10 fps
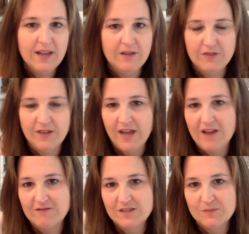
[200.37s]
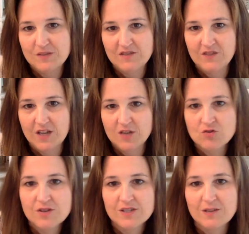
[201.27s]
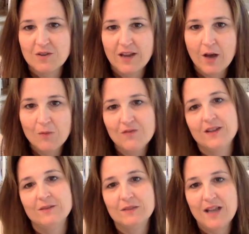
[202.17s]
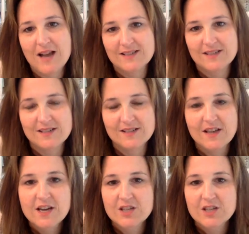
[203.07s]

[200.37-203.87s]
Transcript: If they have a specific interest, I'm going to help find them classes